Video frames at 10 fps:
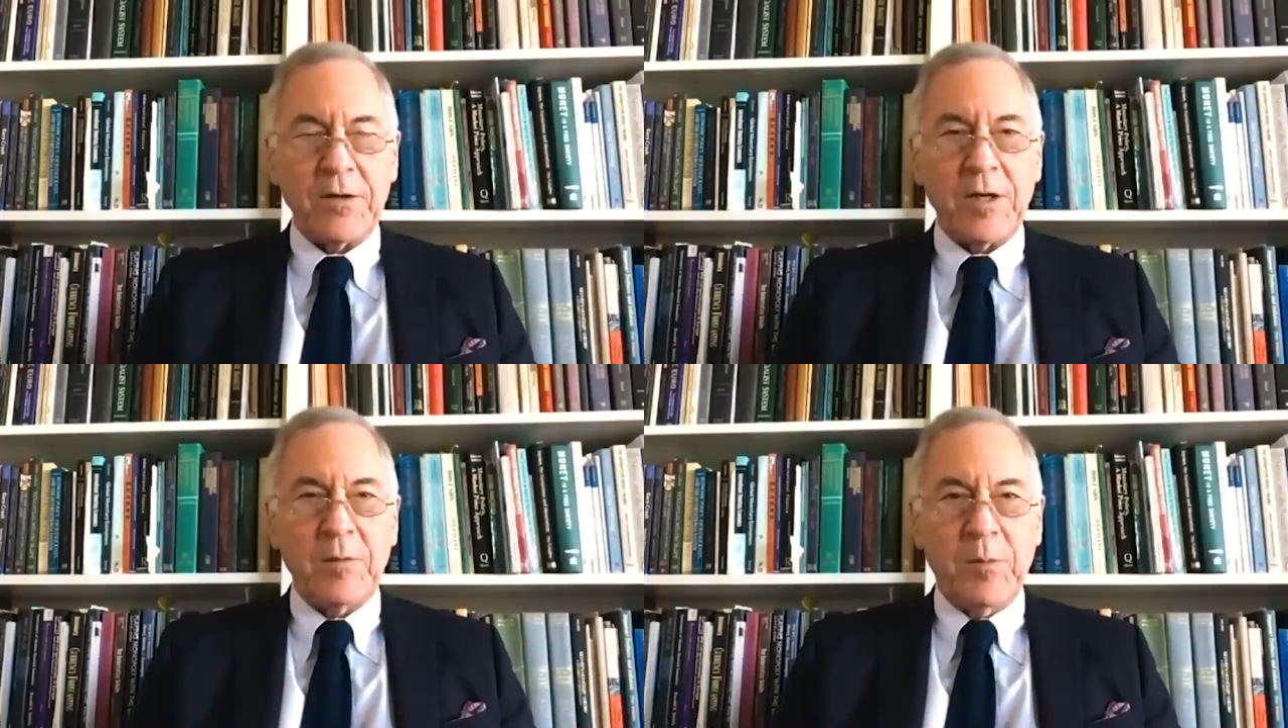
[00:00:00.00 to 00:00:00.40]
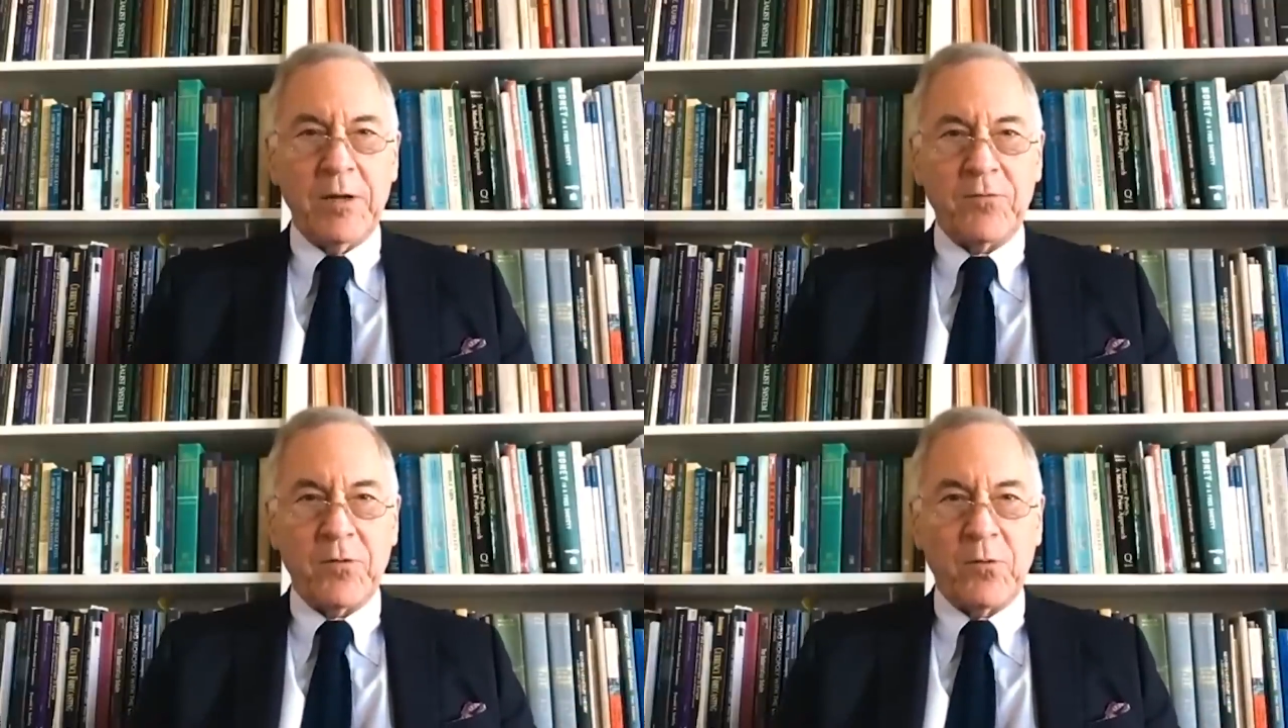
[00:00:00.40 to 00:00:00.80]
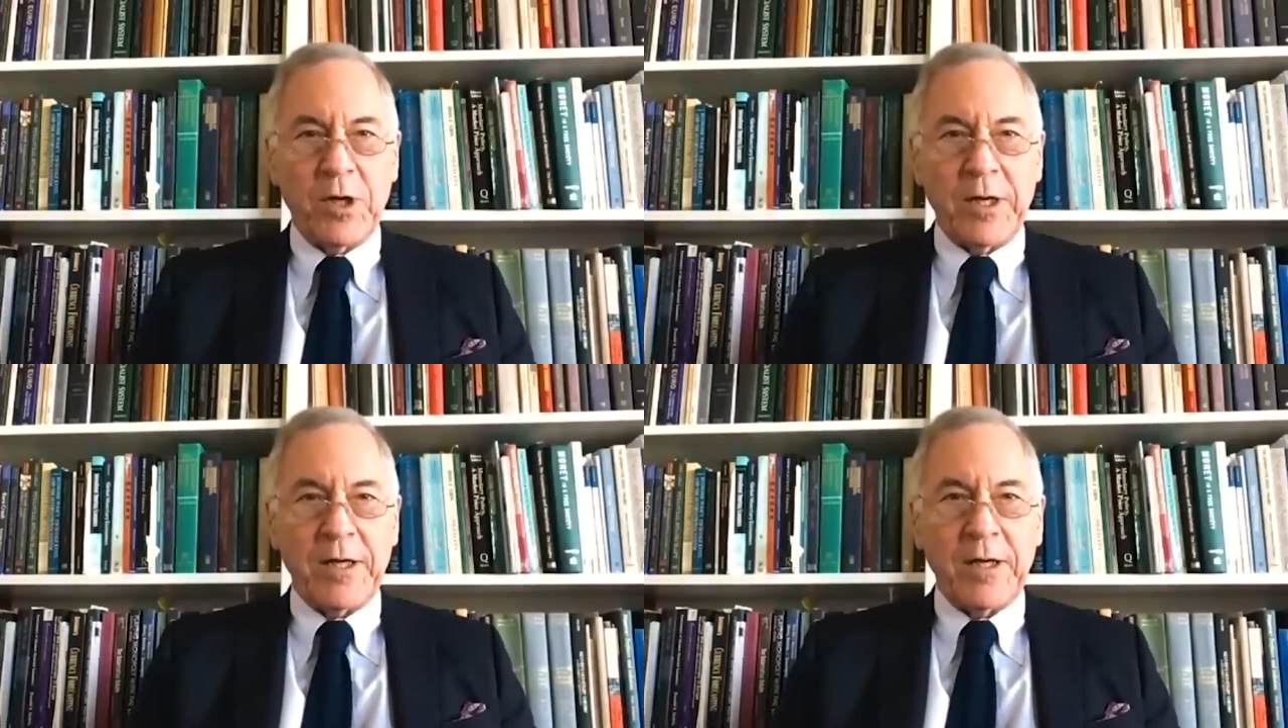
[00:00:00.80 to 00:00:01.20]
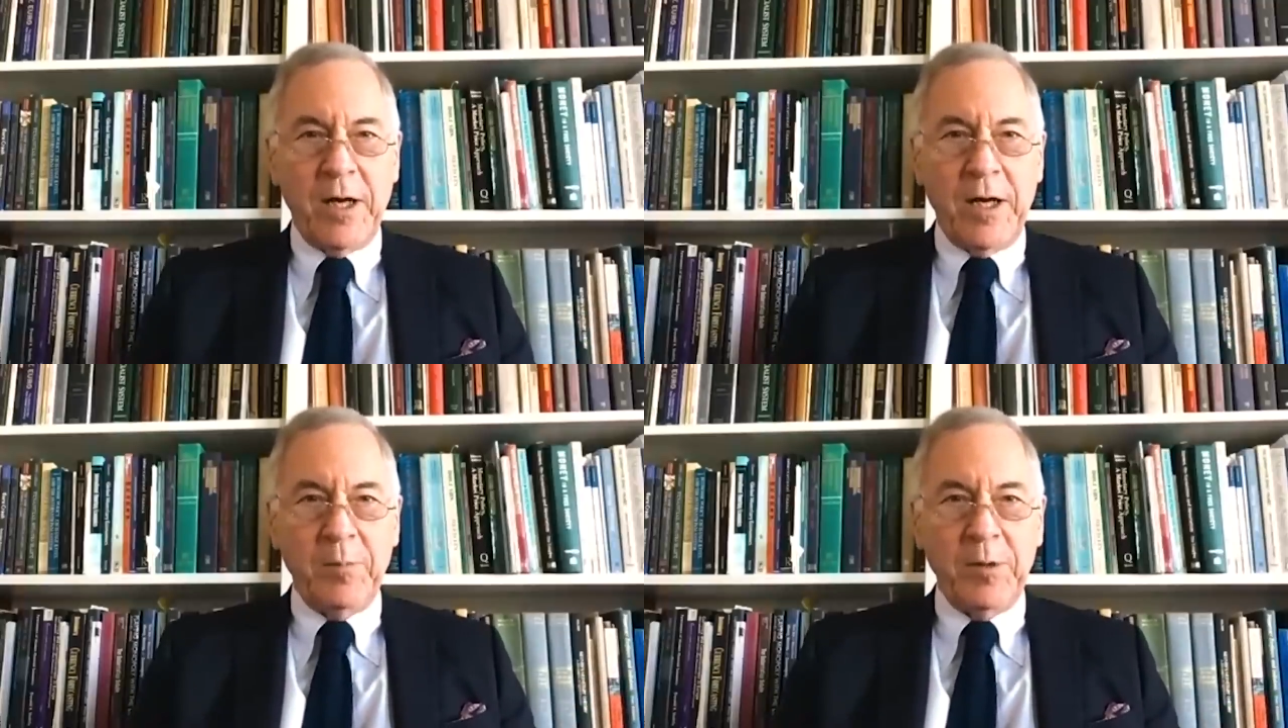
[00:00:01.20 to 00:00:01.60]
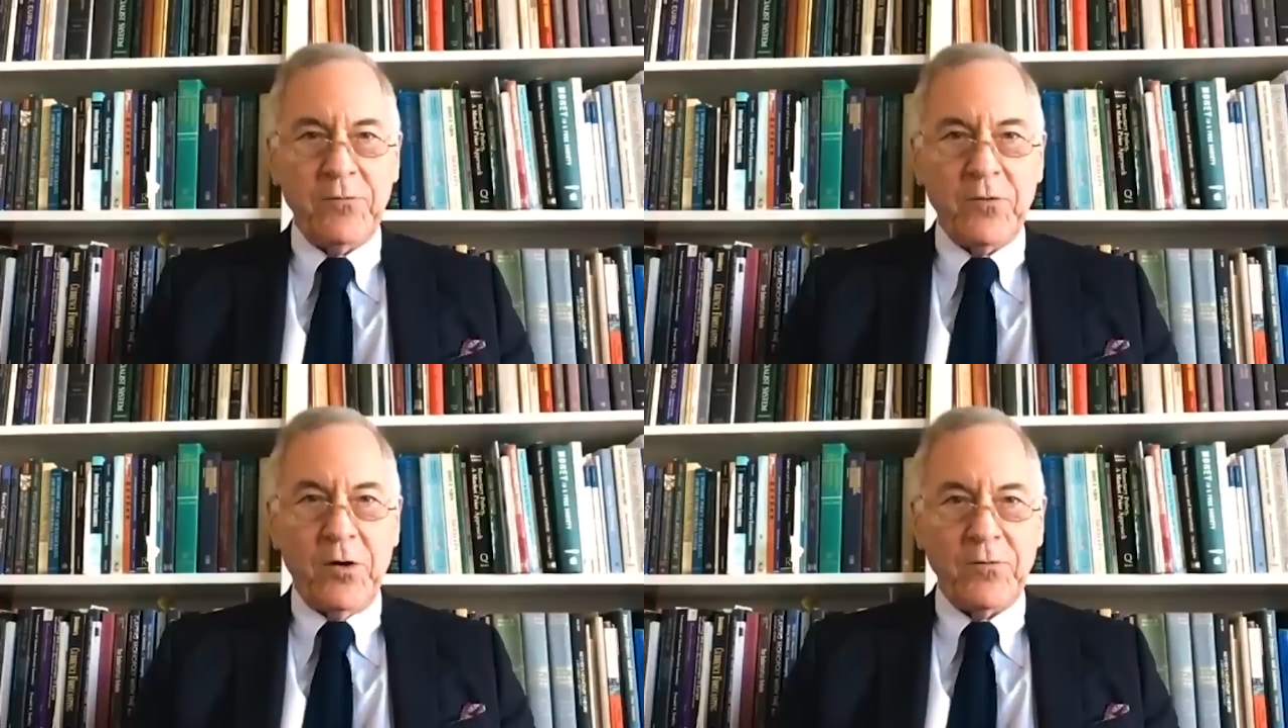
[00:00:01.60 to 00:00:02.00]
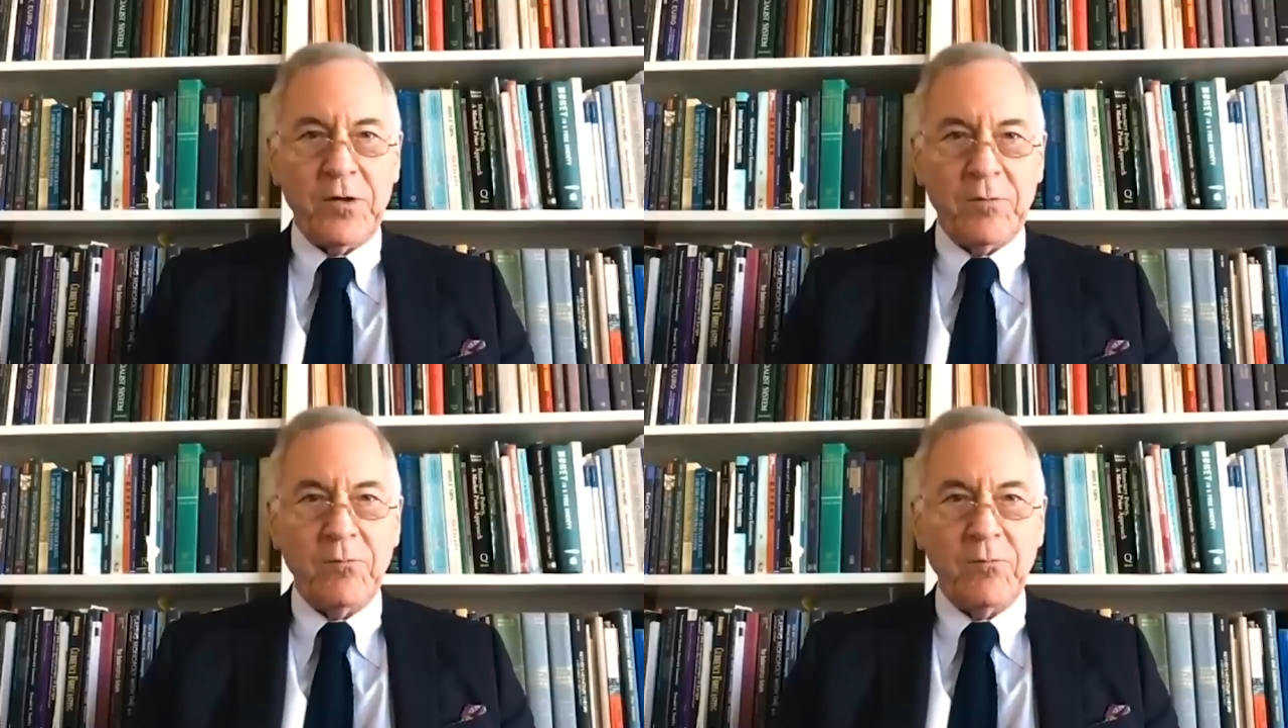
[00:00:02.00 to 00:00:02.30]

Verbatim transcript: 18 months the real economy starts